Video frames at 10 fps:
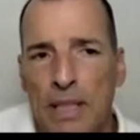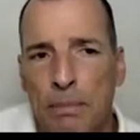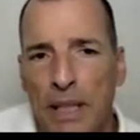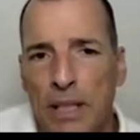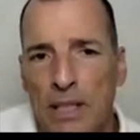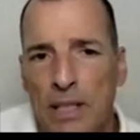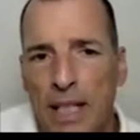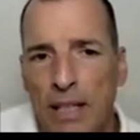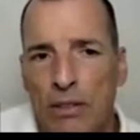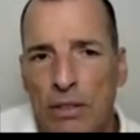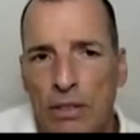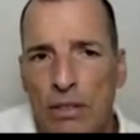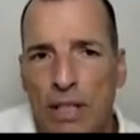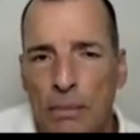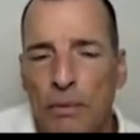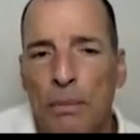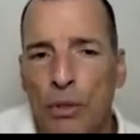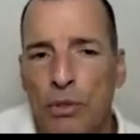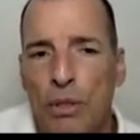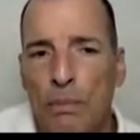is because they concern some of the
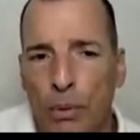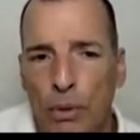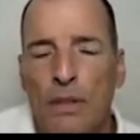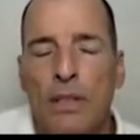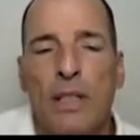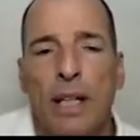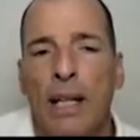most important